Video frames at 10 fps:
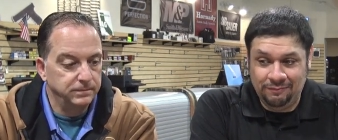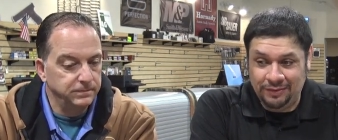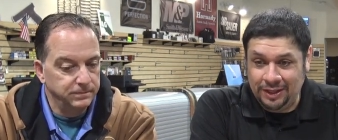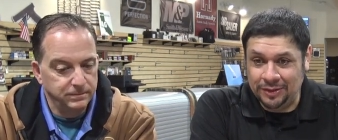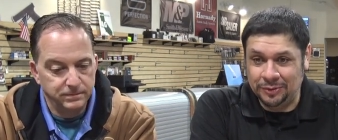
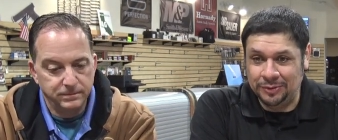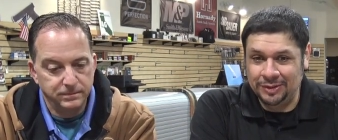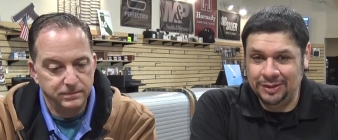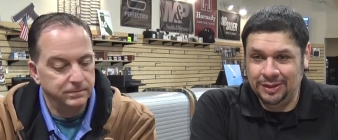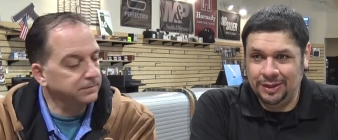Speaker 1: feel
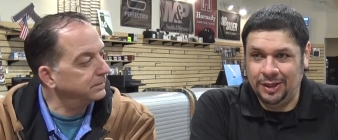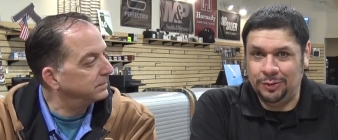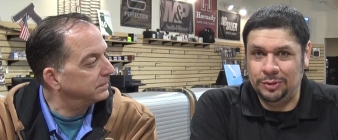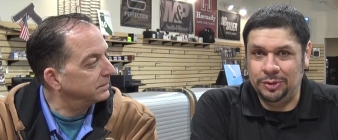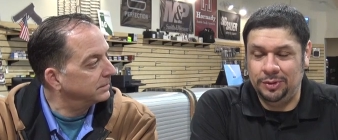
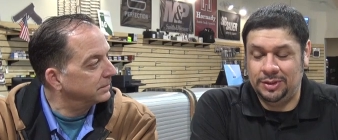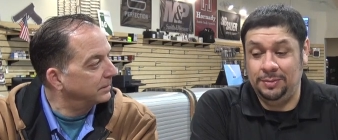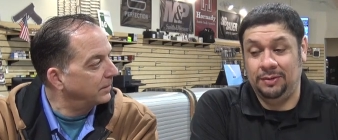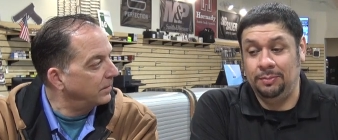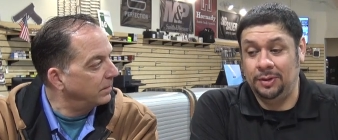like what you would
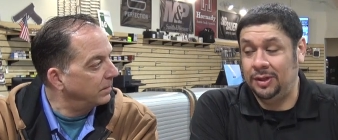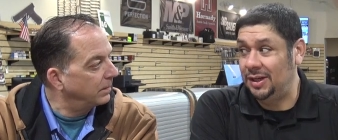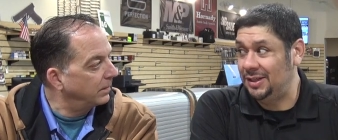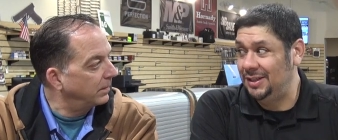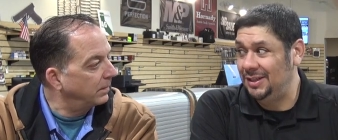expect from a Glock.